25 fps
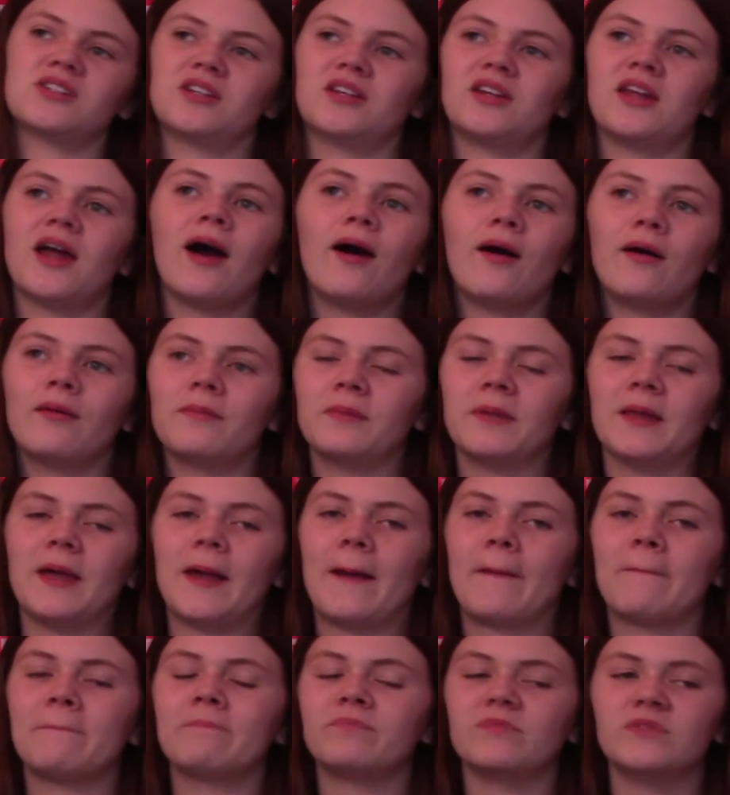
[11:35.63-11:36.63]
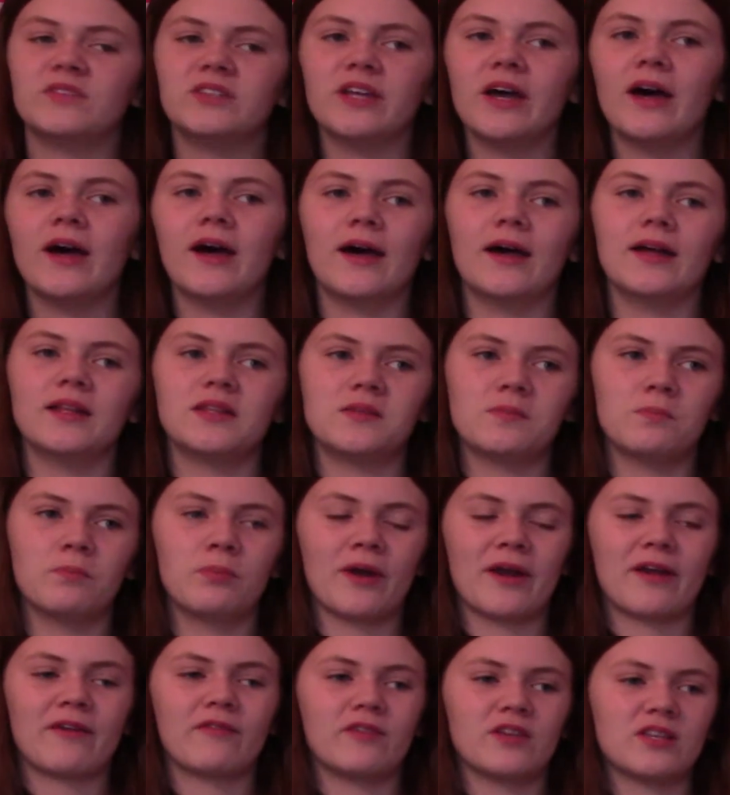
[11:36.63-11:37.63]
And now I'm like, duh, it's
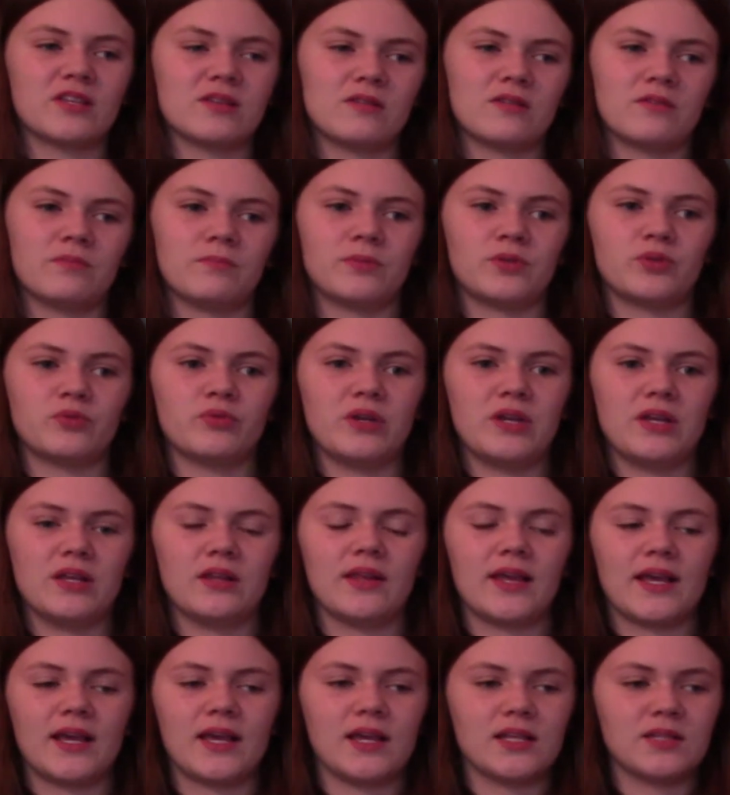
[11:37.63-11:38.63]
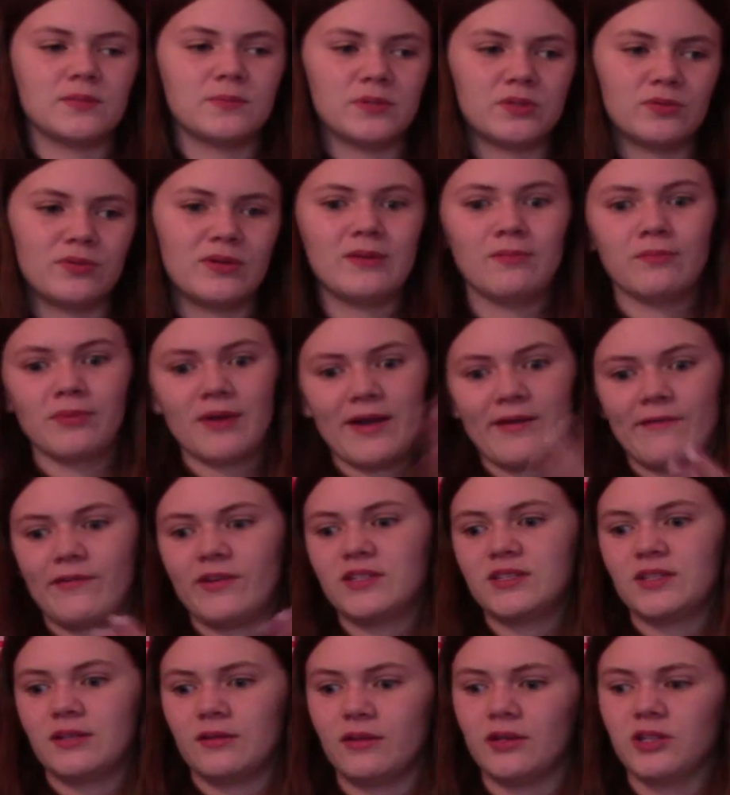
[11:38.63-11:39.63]
breakfast between, like, it's between
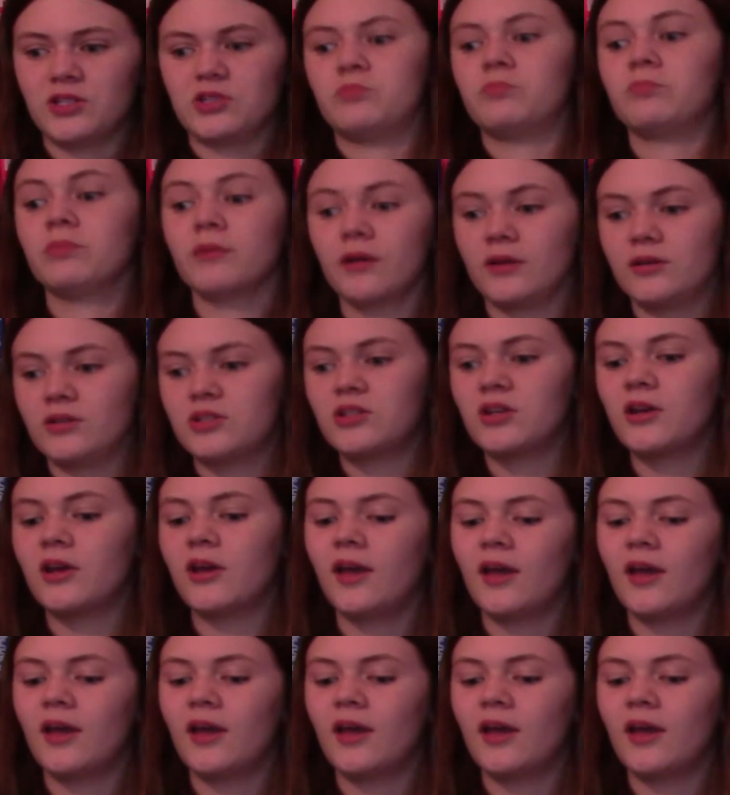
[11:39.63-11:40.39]
breakfast and lunch, brunch.